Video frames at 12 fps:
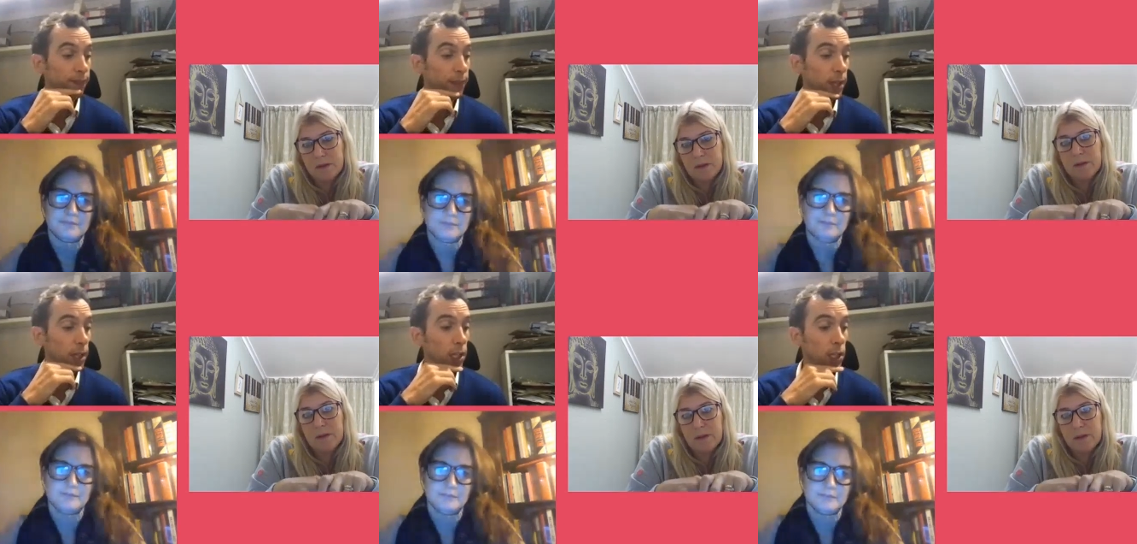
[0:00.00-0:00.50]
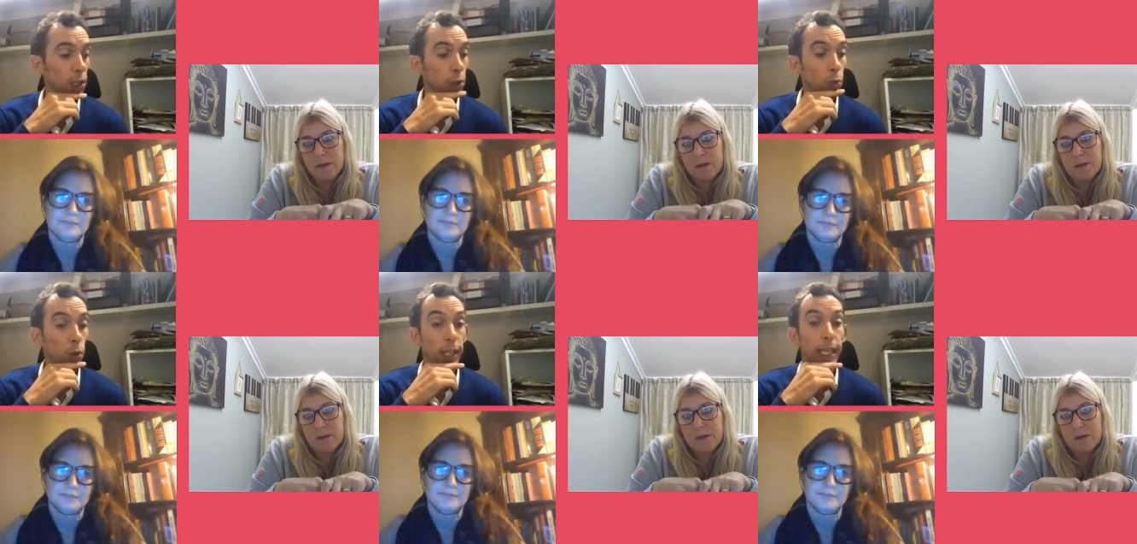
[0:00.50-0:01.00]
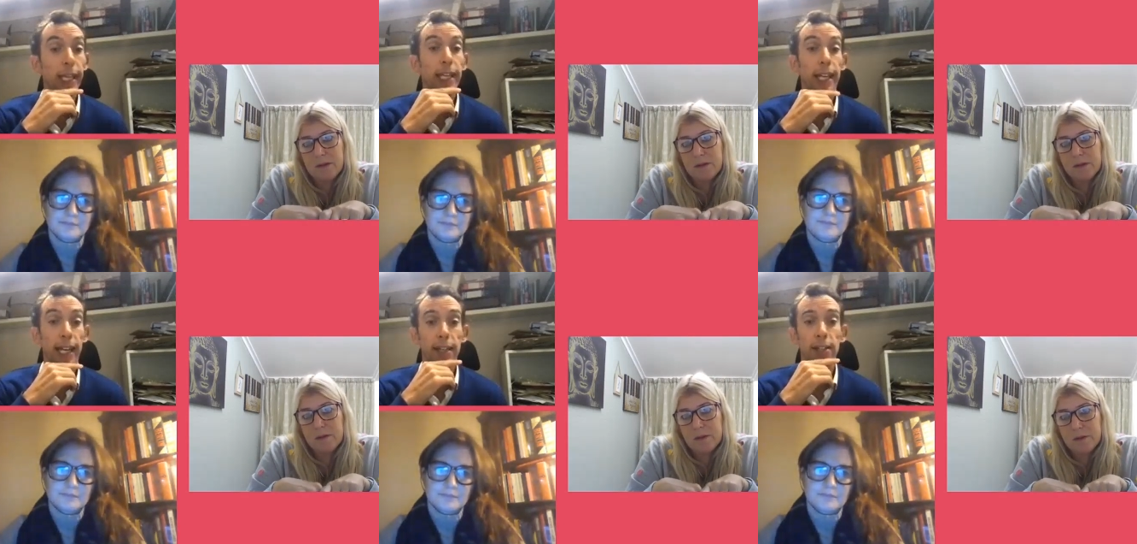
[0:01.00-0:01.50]
Speaker 1: you will need an
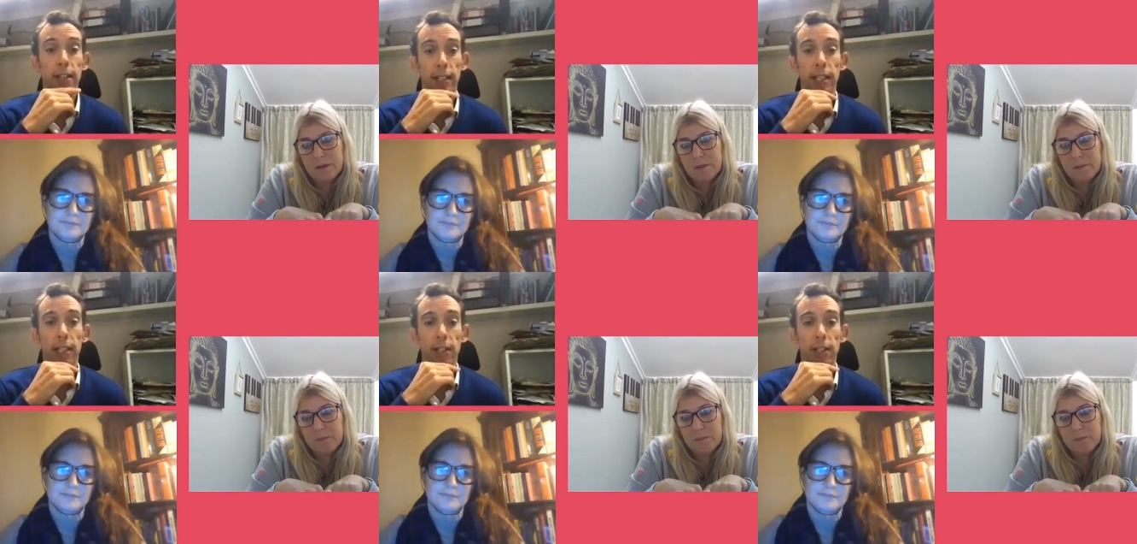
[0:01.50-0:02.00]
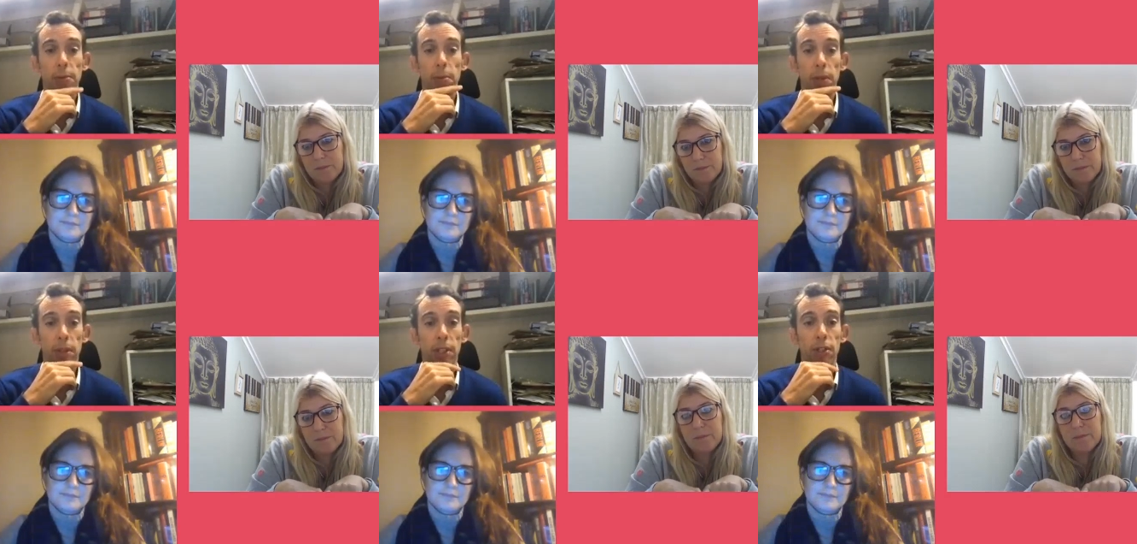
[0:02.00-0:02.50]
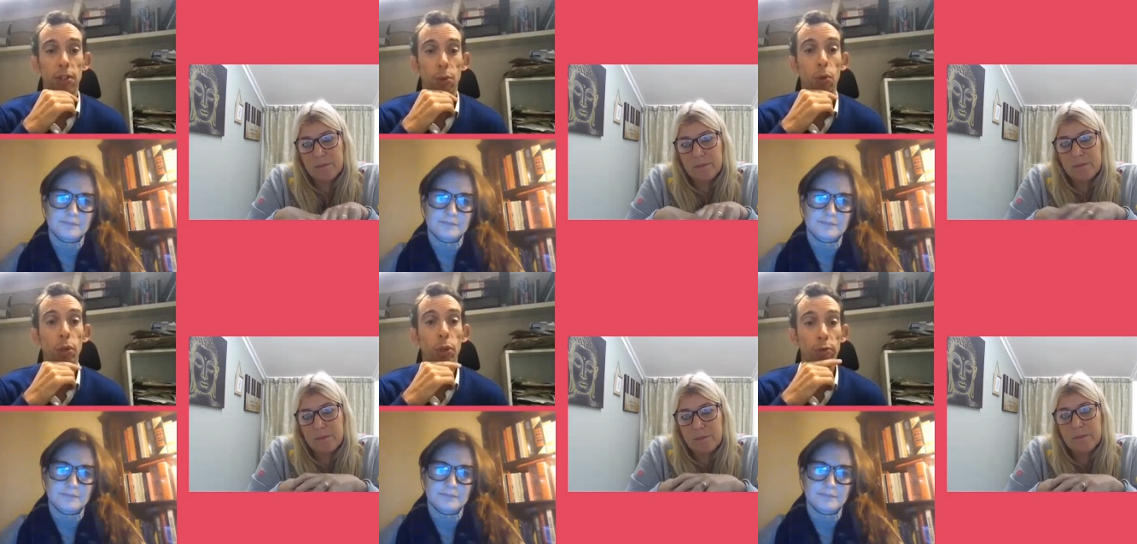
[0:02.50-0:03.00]
anaesthetic assessment as to
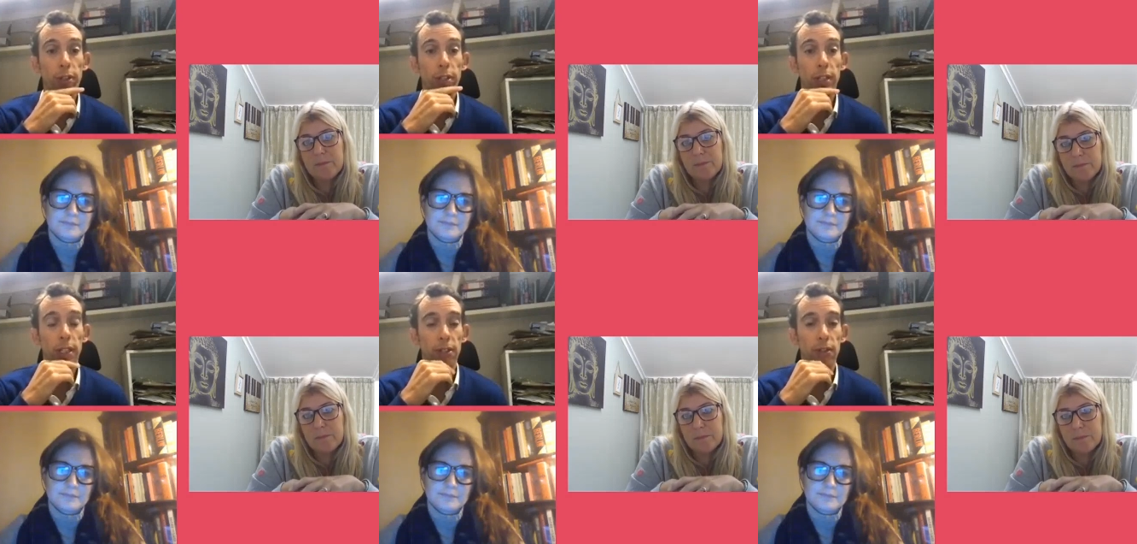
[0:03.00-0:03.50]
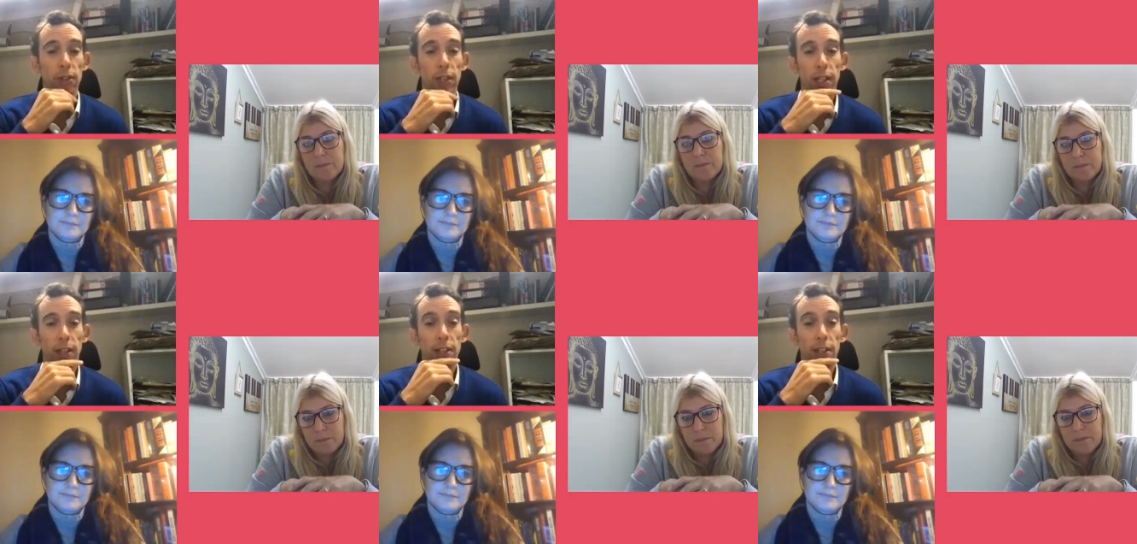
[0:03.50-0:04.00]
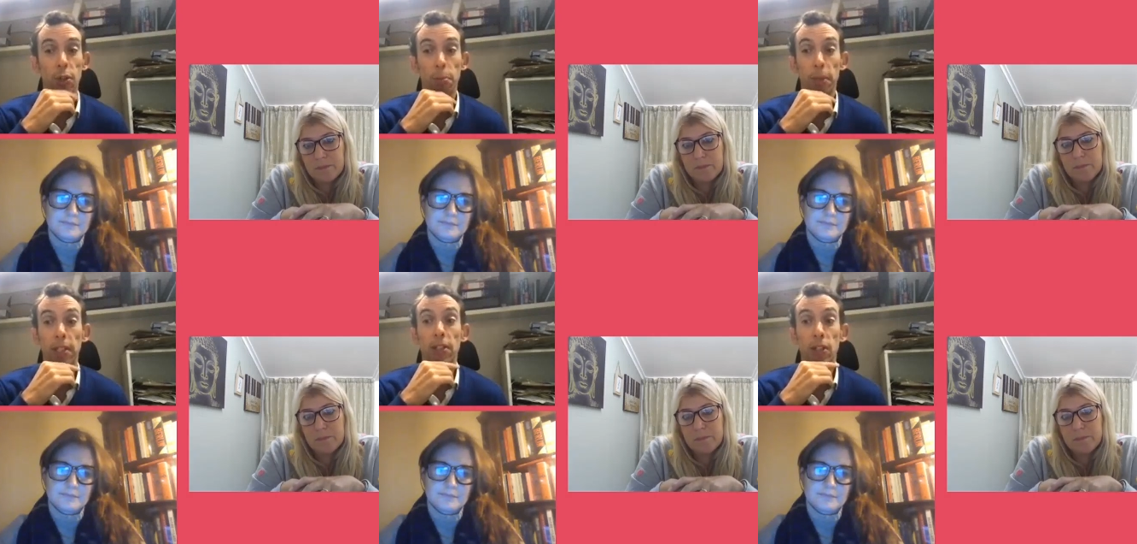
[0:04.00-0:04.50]
what your risk is, and that should be
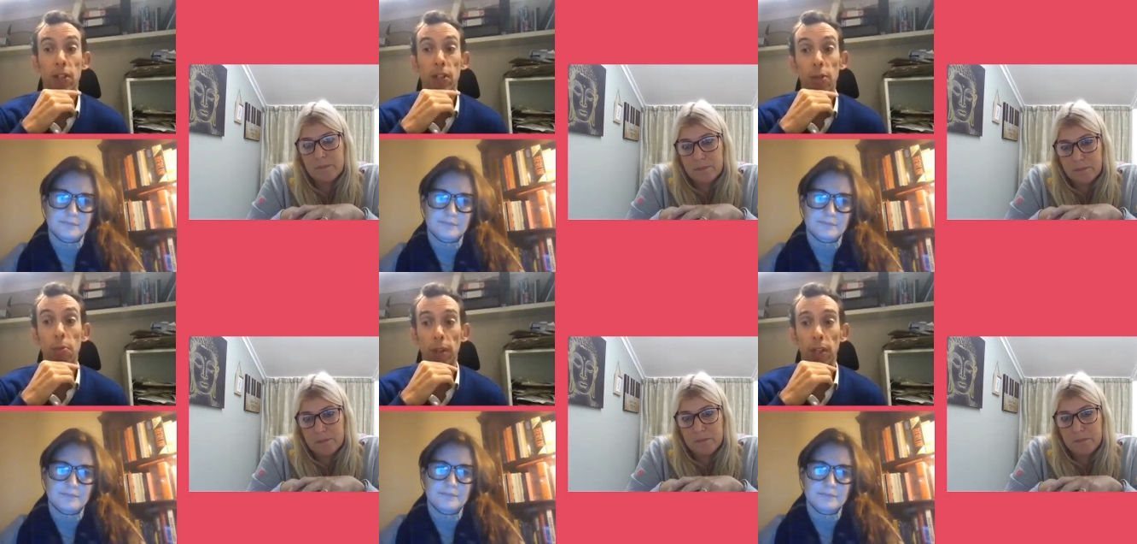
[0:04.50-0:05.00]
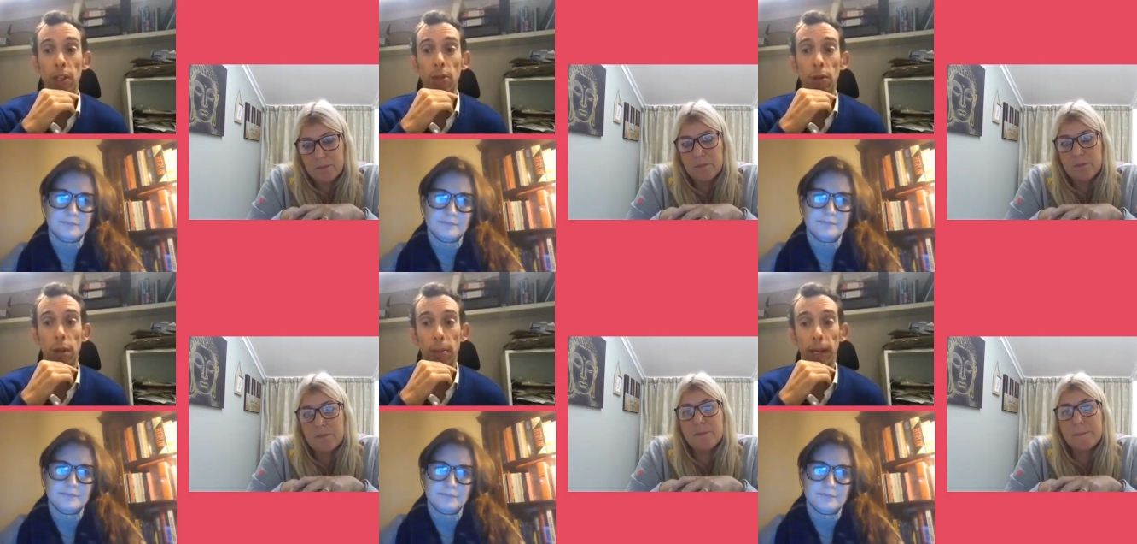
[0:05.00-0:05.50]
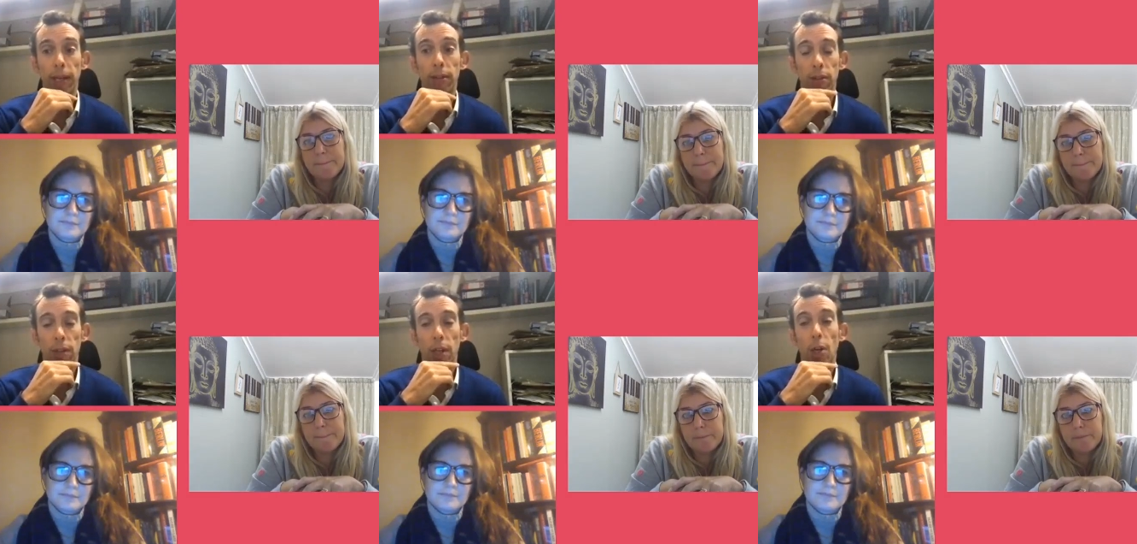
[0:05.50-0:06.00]
discussed with you about
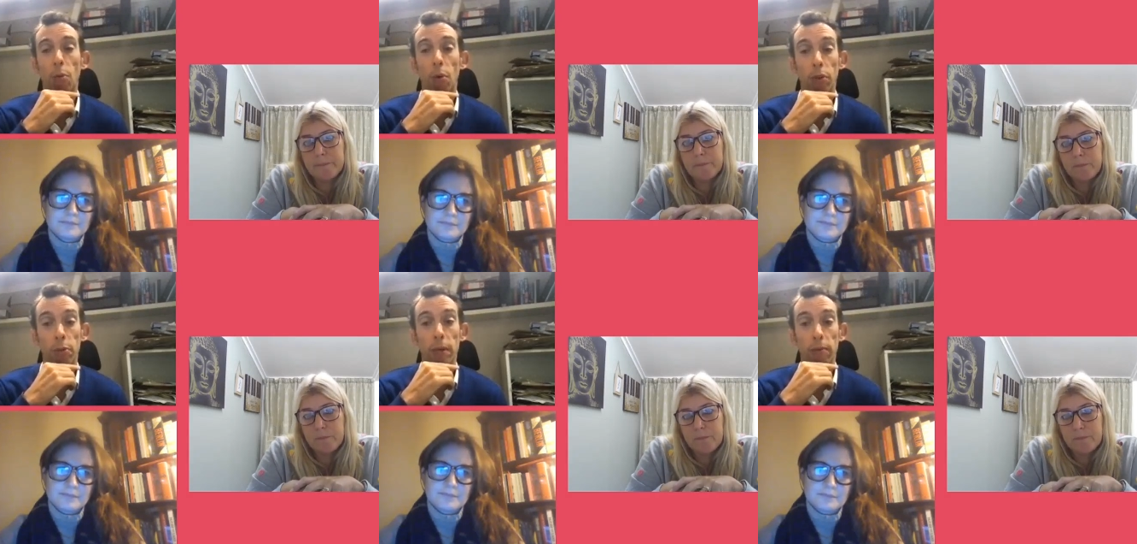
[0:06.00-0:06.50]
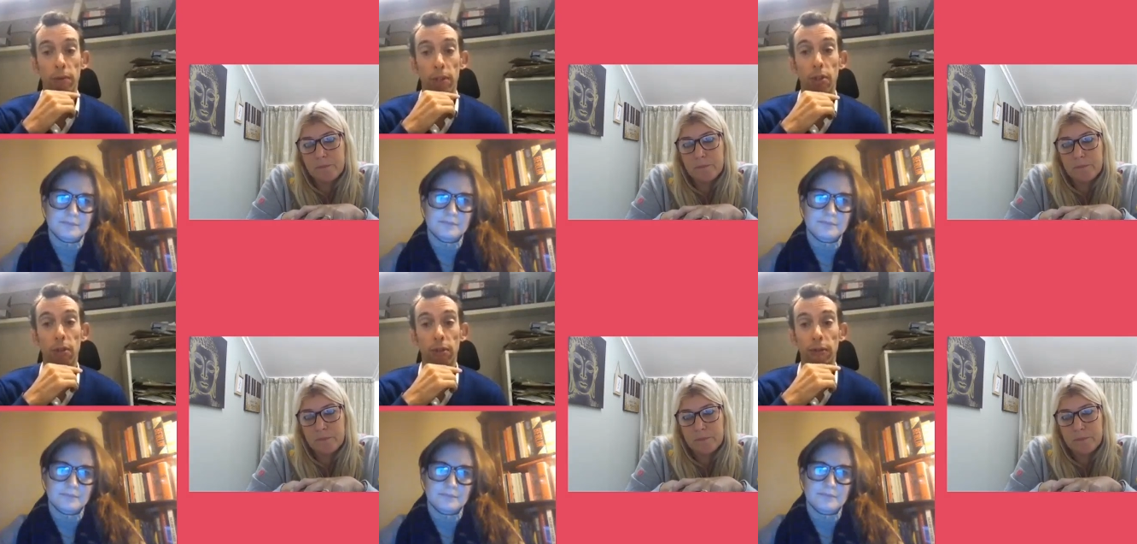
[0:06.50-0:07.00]
what's my risk of